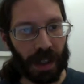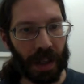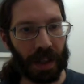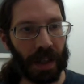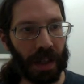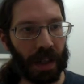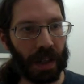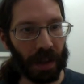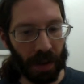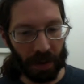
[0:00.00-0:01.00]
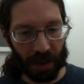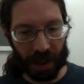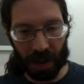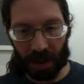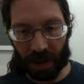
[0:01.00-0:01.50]
and then I'll go over
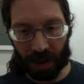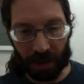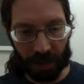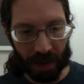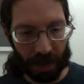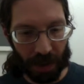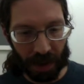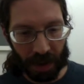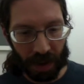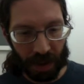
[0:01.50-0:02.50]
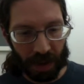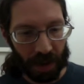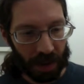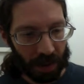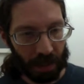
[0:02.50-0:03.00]
here and I'll vim
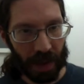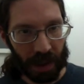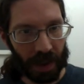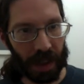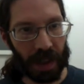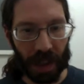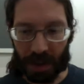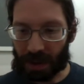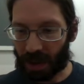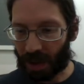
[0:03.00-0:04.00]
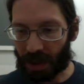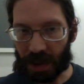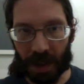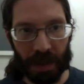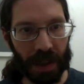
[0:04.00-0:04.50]
my
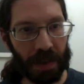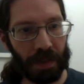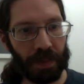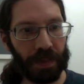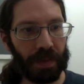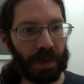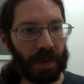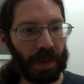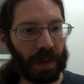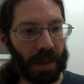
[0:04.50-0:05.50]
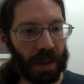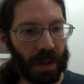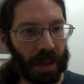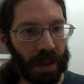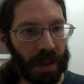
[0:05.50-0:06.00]
index.html,
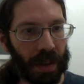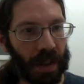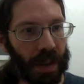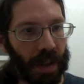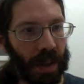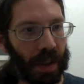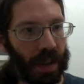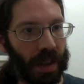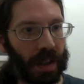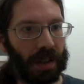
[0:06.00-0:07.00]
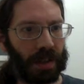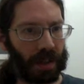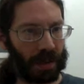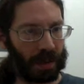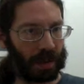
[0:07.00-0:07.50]
and then I'll
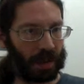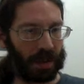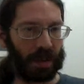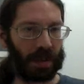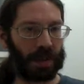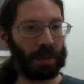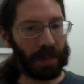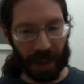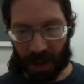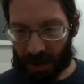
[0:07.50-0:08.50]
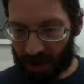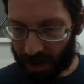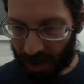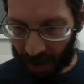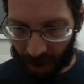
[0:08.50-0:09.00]
jump down to
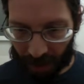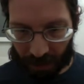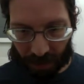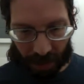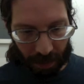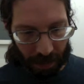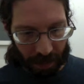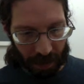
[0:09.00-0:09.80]
the iframe,